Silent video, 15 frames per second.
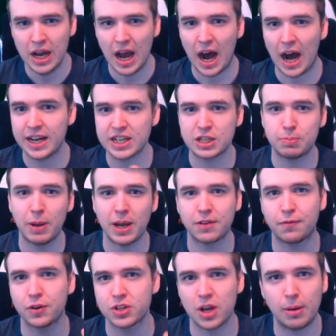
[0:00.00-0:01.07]
I'd expect,
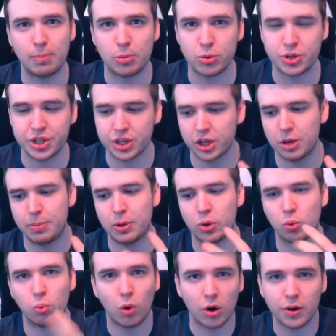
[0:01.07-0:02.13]
for example, she's going to
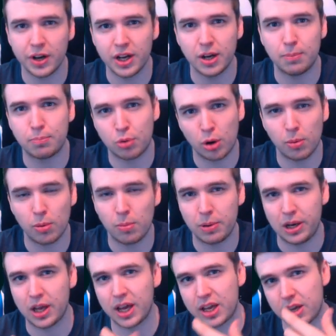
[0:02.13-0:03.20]
build Warrior, probably
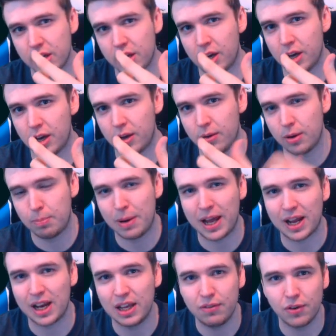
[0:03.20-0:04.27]
like a Black
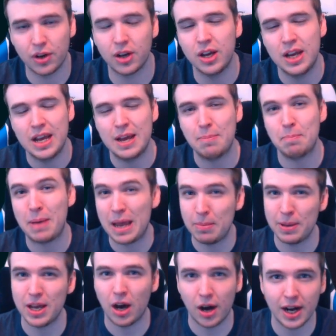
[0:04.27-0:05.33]
Cleaver,
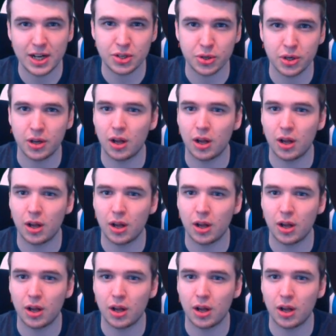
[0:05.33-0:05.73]
maybe Hydra.